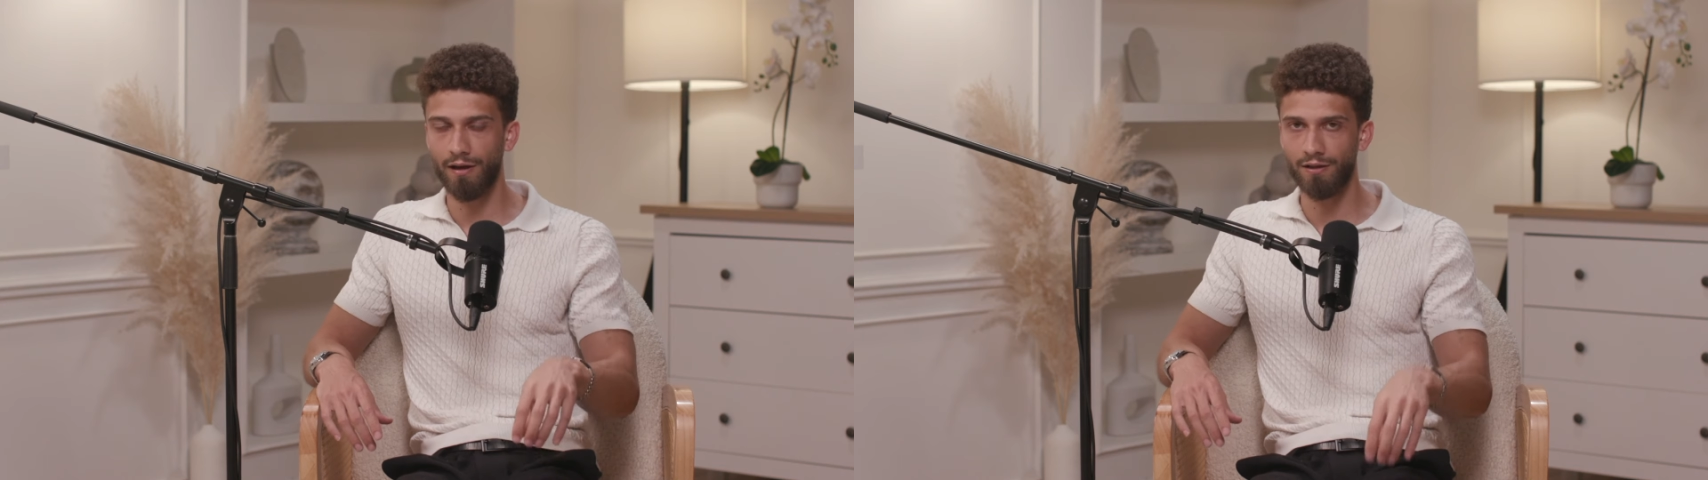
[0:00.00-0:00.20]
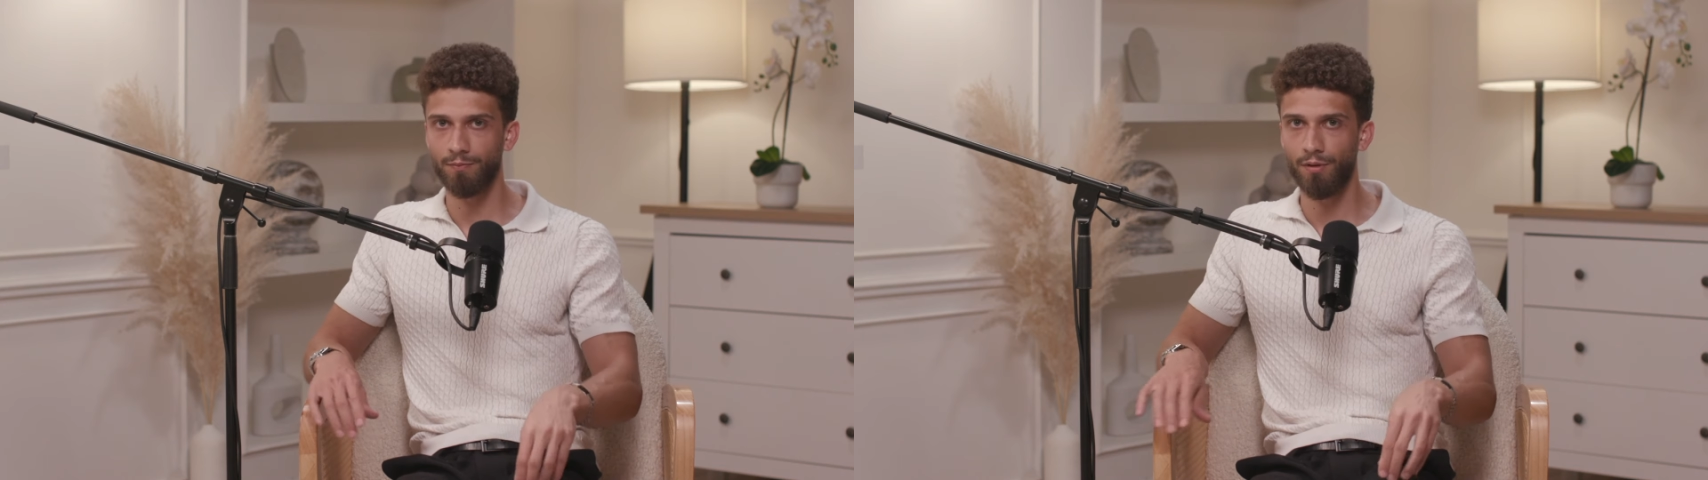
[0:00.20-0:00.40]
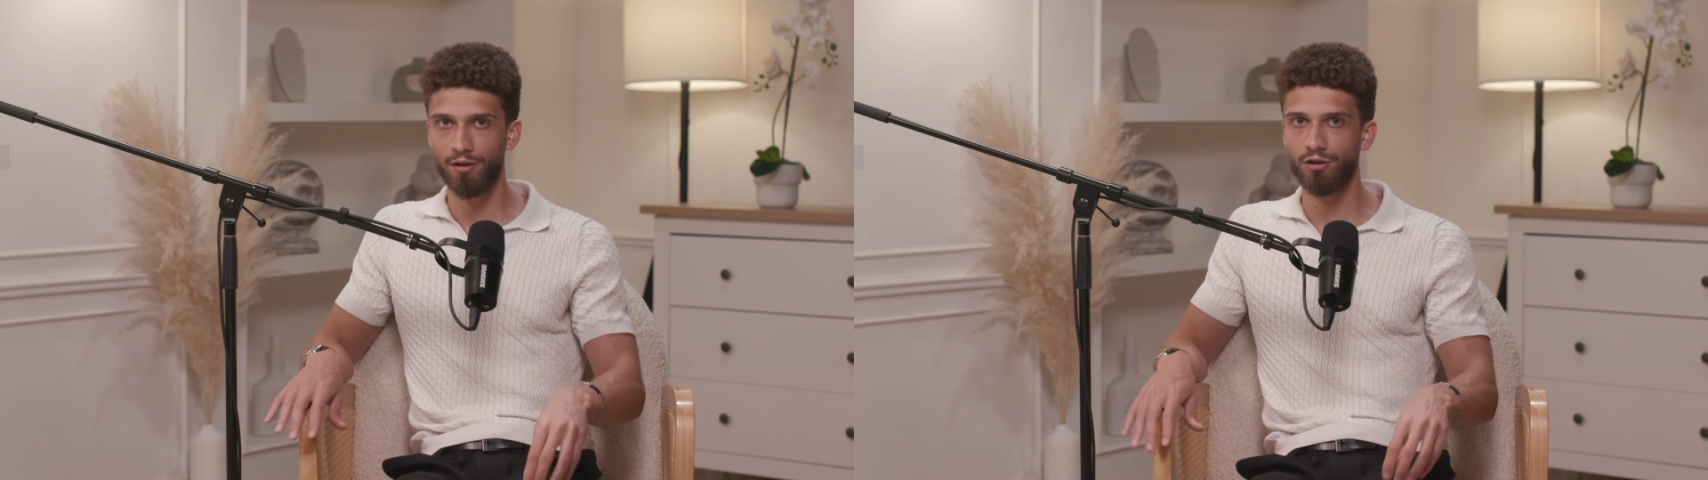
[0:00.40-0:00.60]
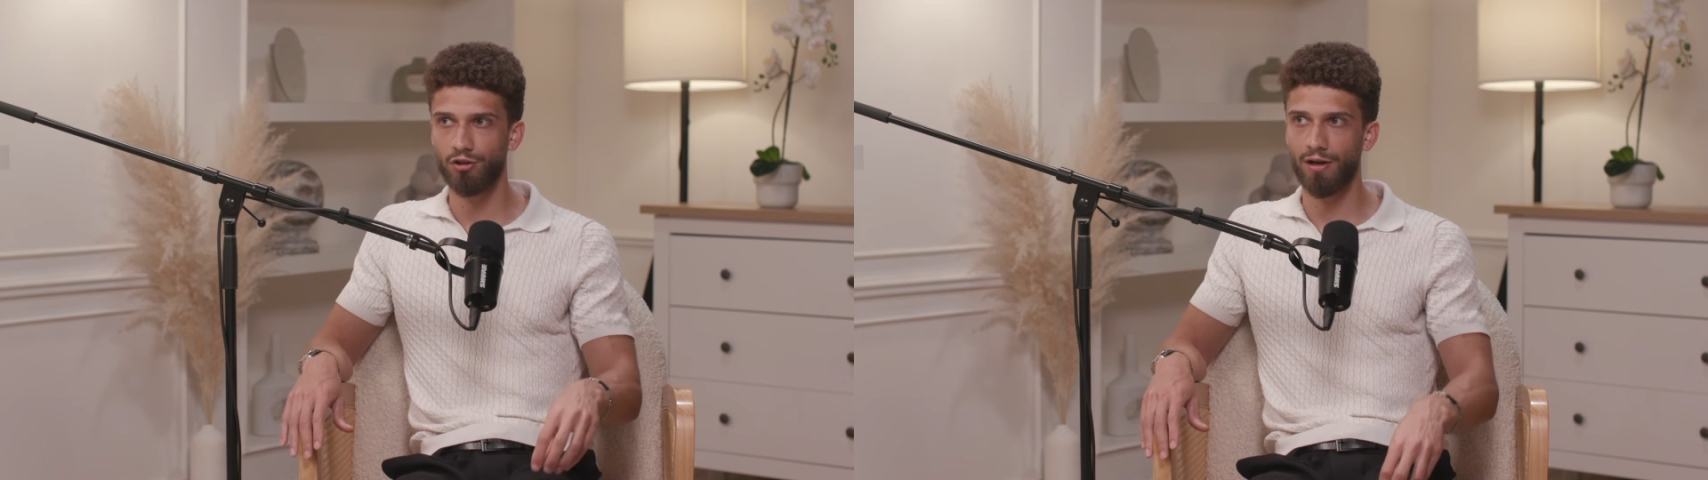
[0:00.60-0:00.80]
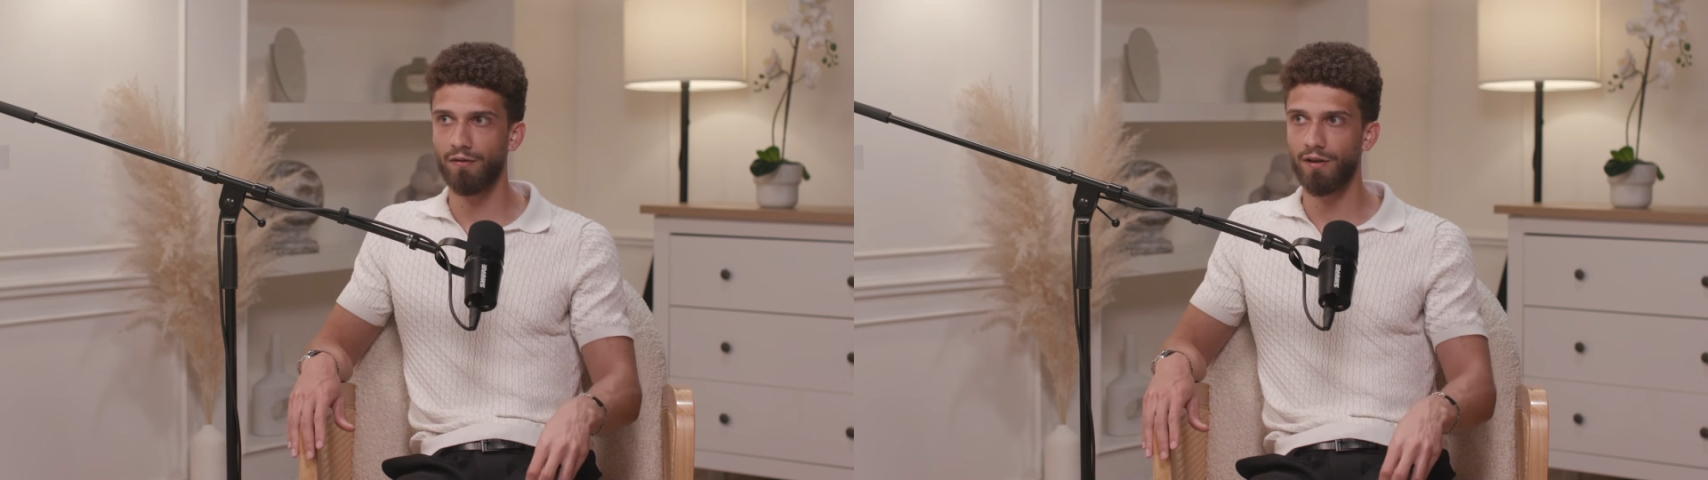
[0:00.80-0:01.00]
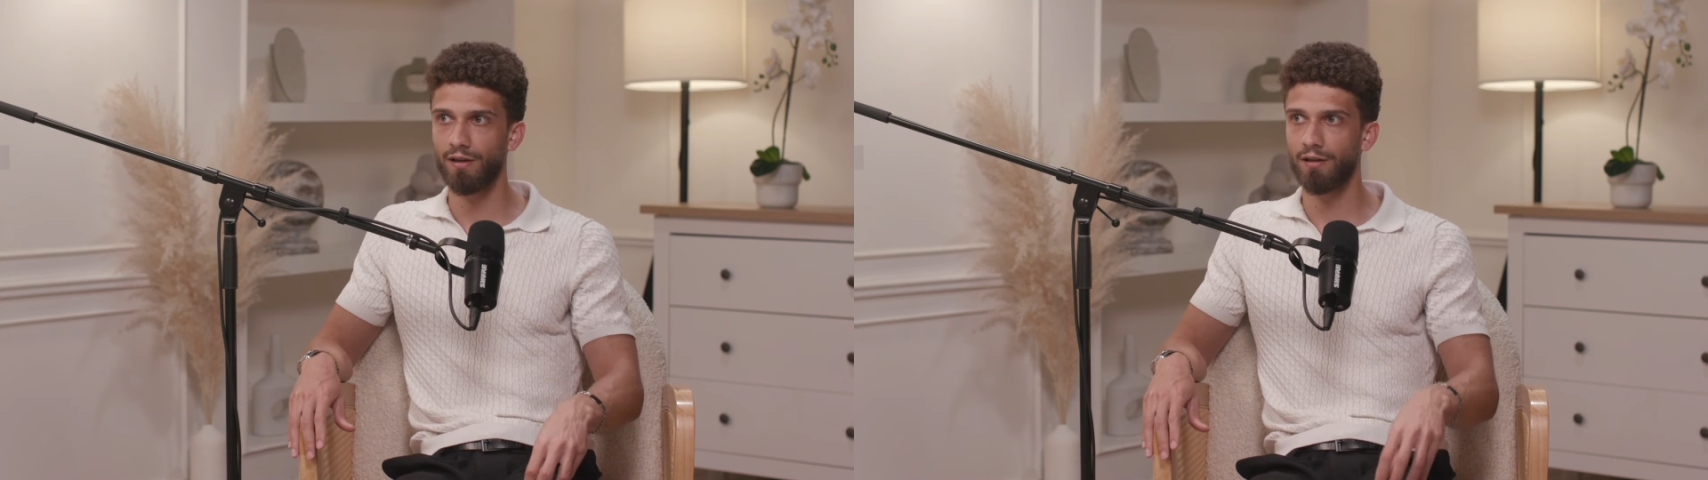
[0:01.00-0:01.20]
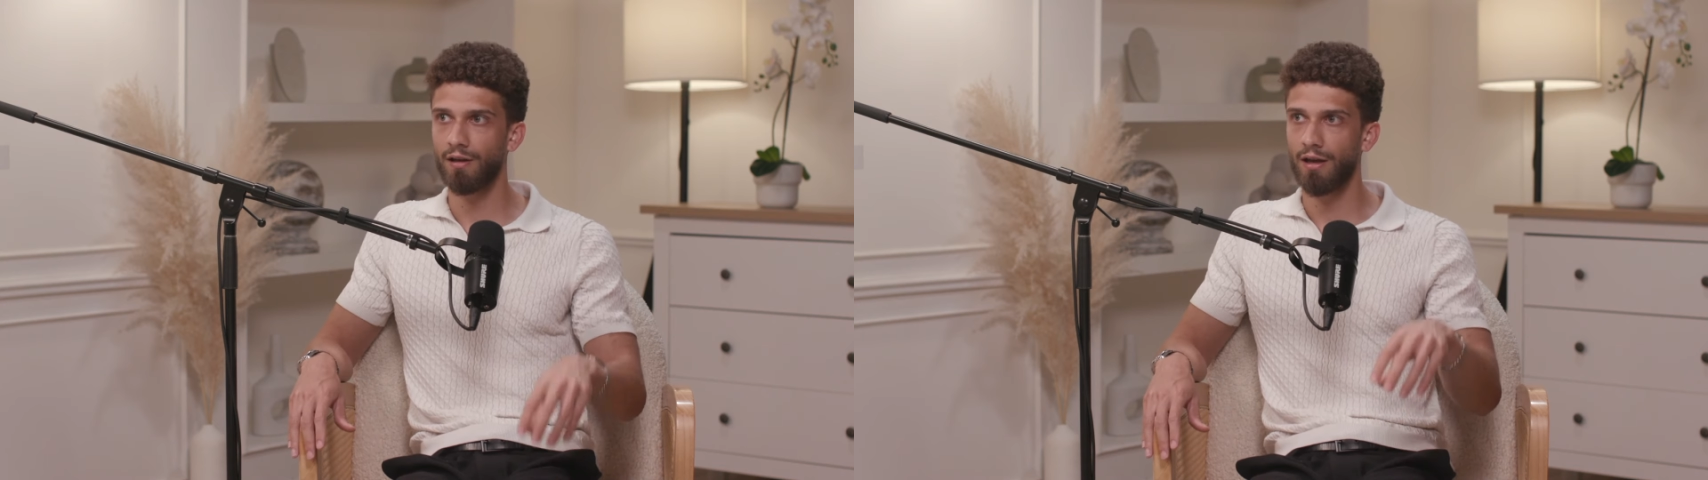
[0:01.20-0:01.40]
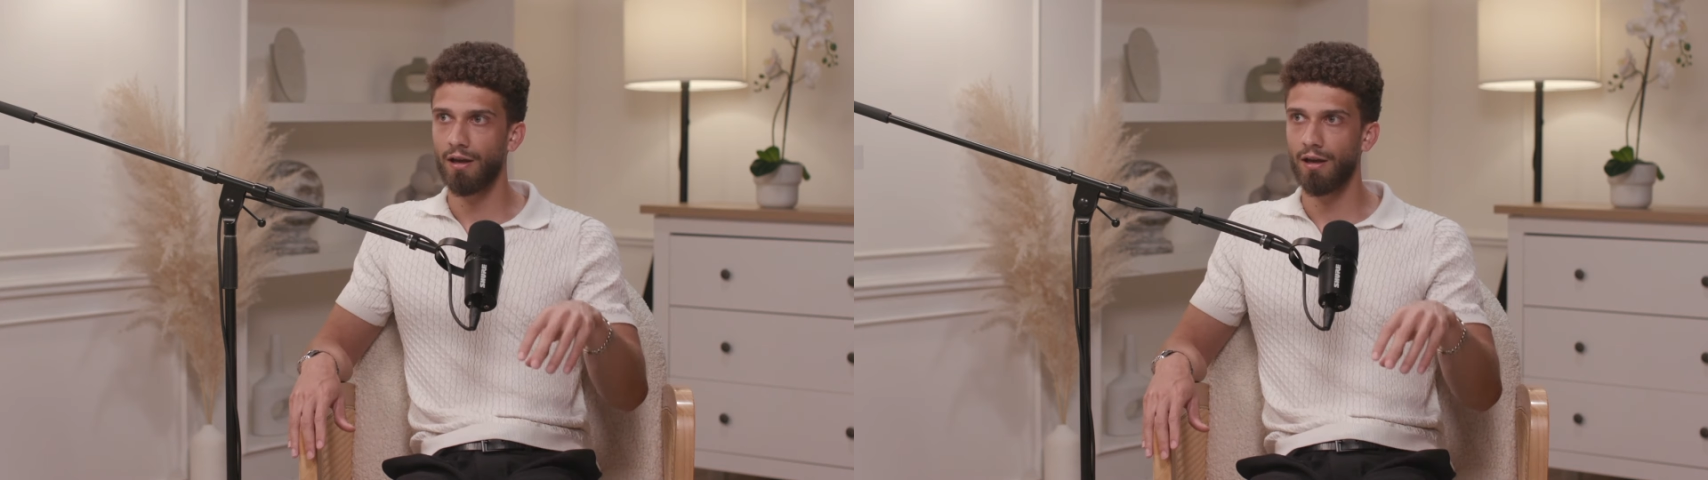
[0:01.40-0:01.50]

as much traffic,